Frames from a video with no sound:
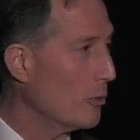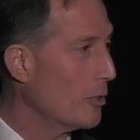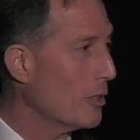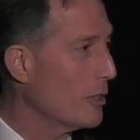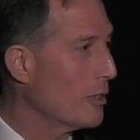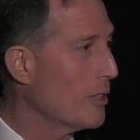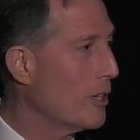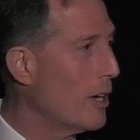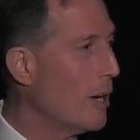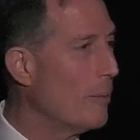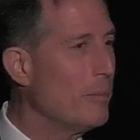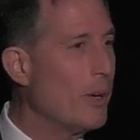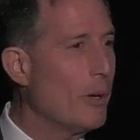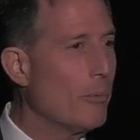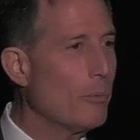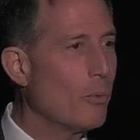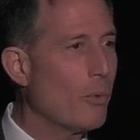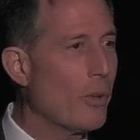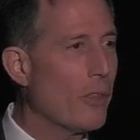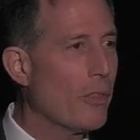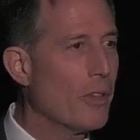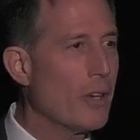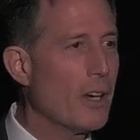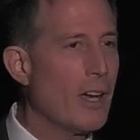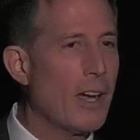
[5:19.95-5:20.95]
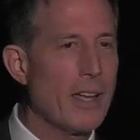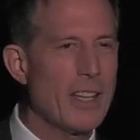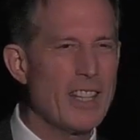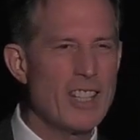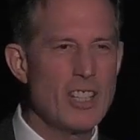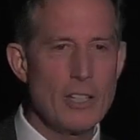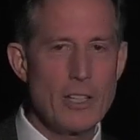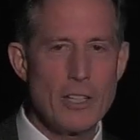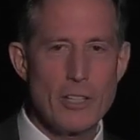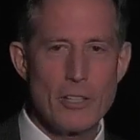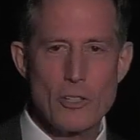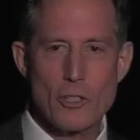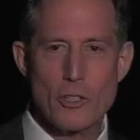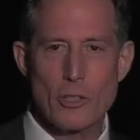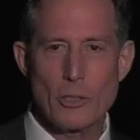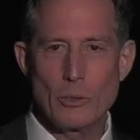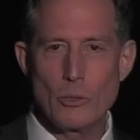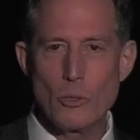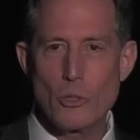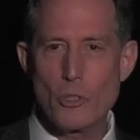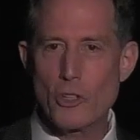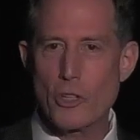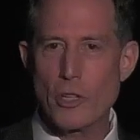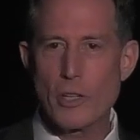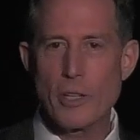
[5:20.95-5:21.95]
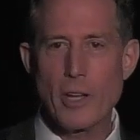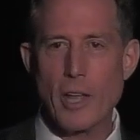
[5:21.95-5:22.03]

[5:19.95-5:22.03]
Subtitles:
come up with an idea, a solution,